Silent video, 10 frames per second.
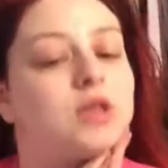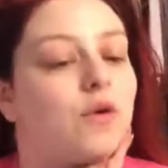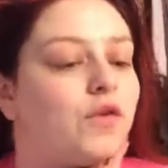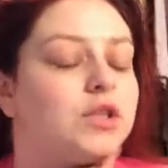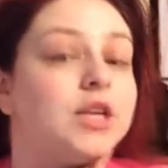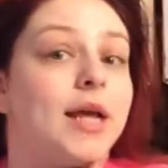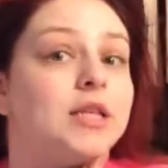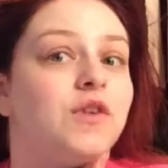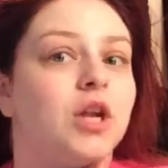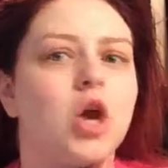so for
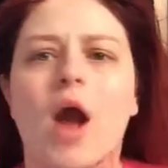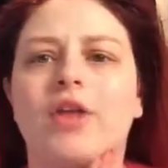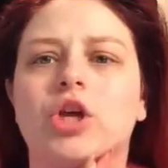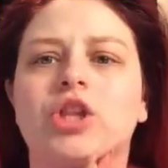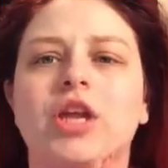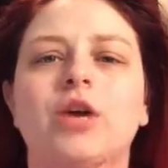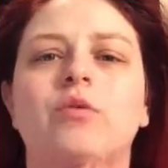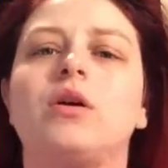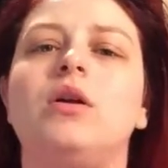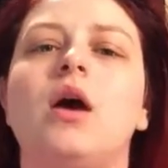today's video, I thought that it
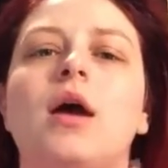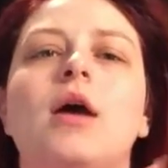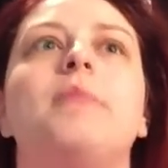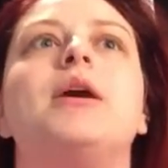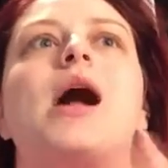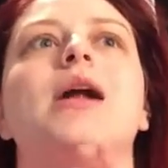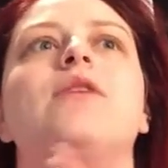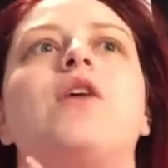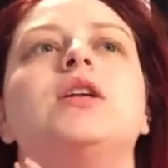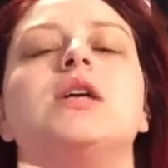would be kind
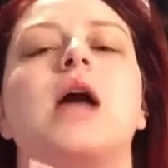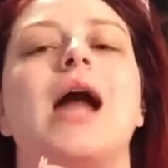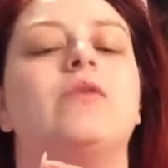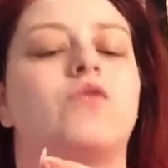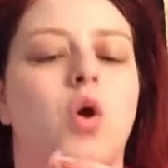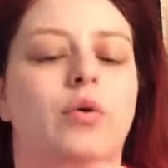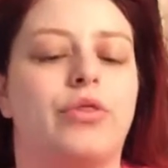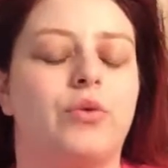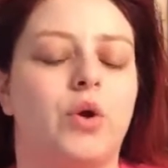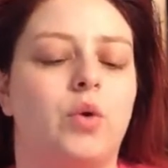of fun to kind of go
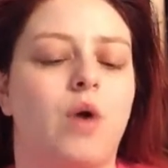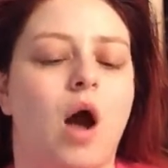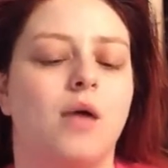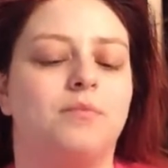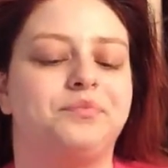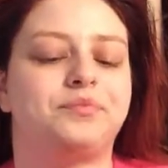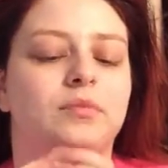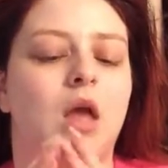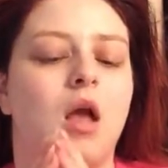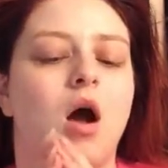through
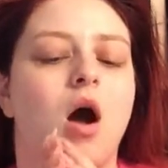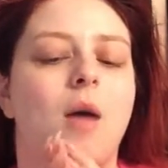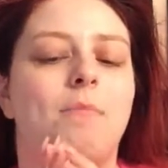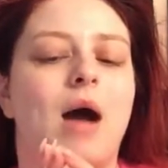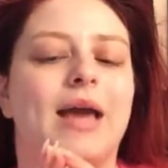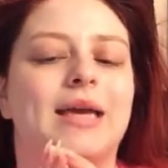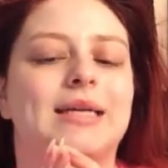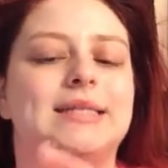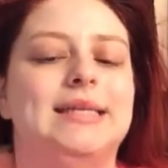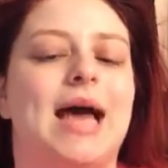my
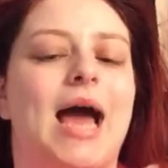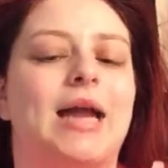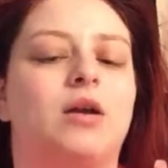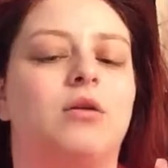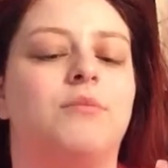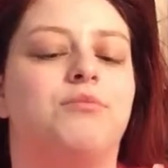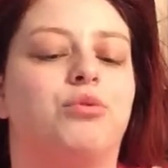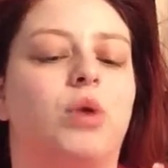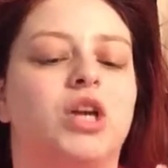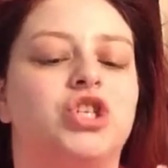entire
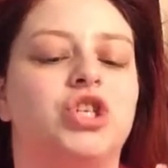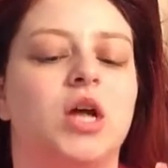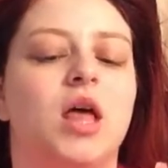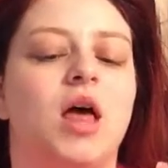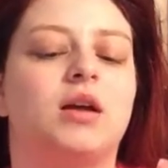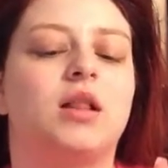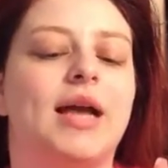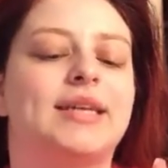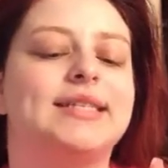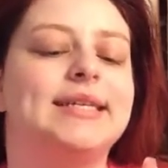brush
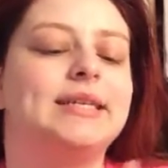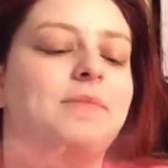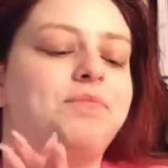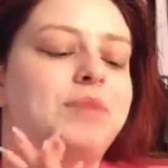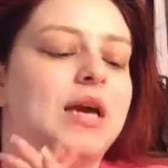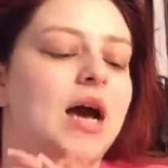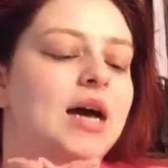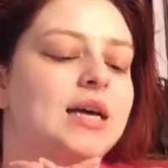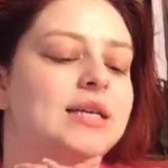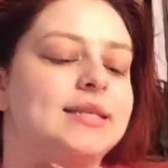collection,
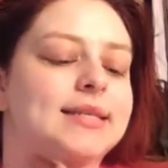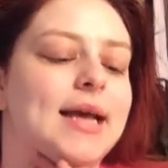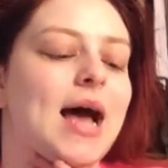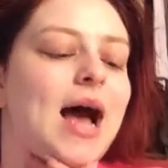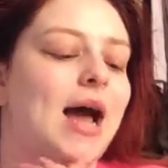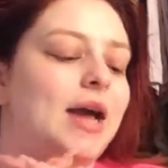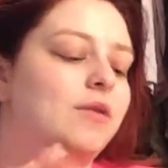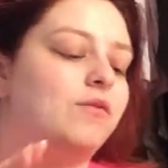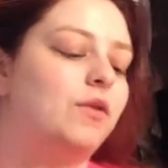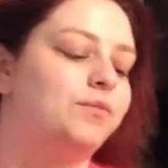because
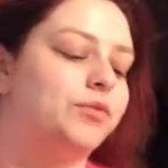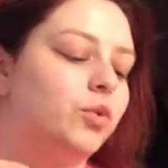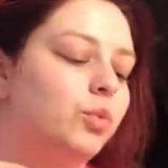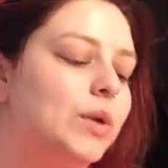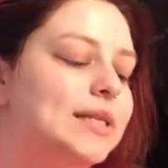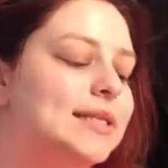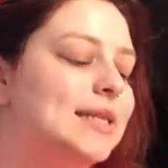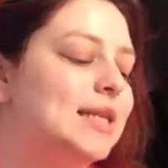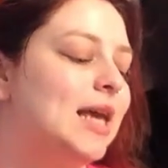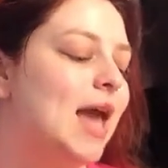I've
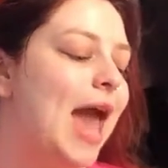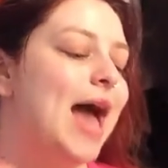recently